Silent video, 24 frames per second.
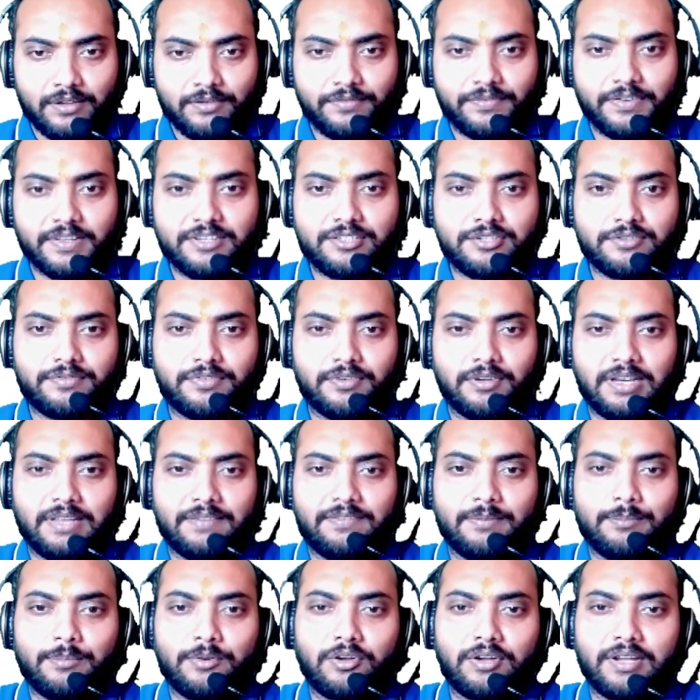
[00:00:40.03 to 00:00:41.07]
First of all,
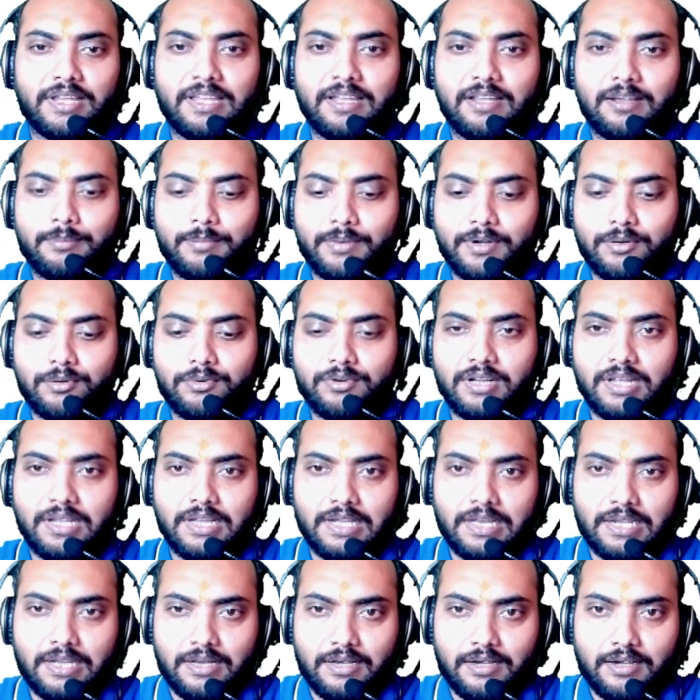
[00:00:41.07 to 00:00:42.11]
if I'm talking about,
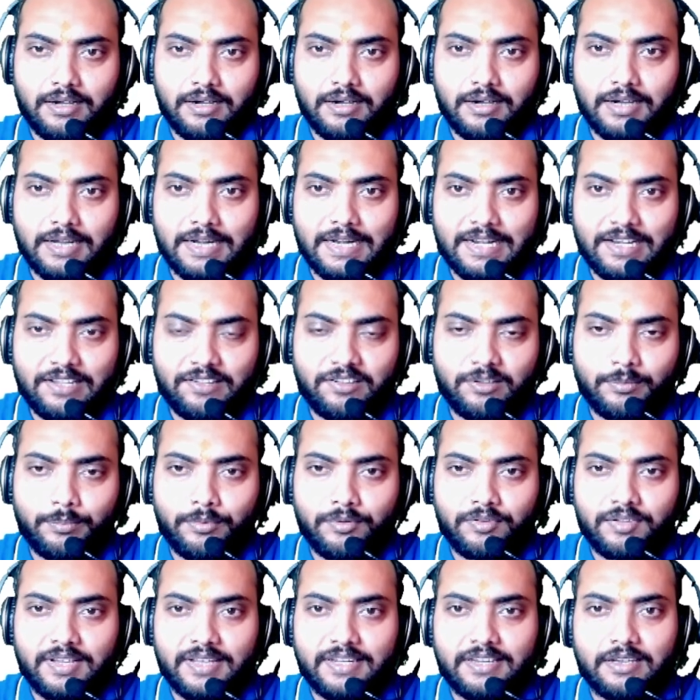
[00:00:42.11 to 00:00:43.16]
let us
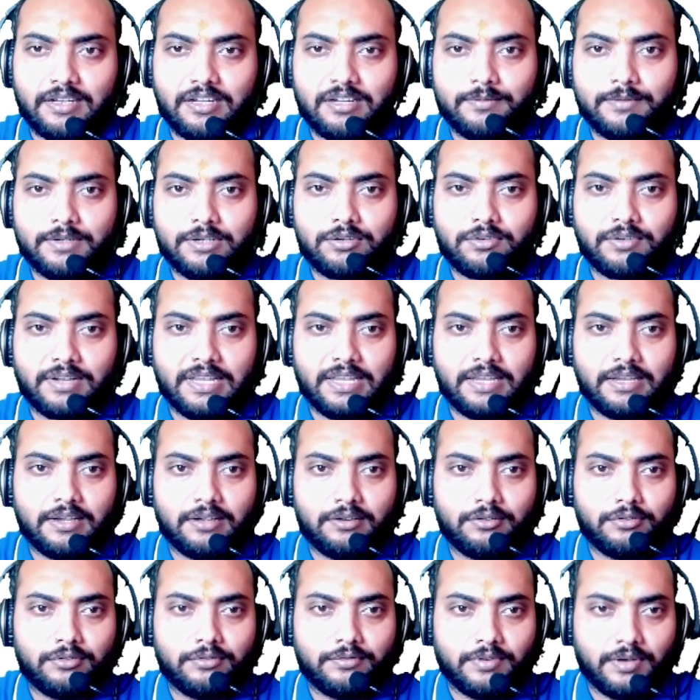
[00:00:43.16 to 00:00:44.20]
suppose I have a
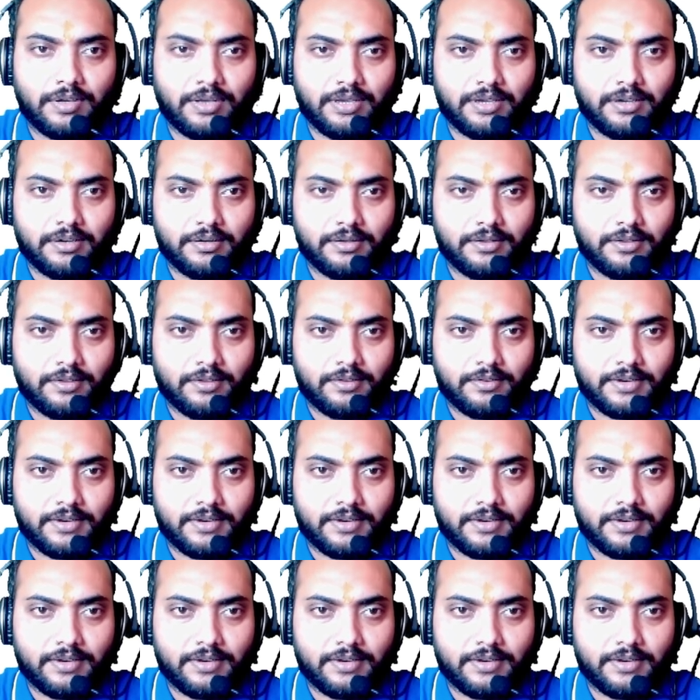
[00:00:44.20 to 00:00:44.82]
triangle over here,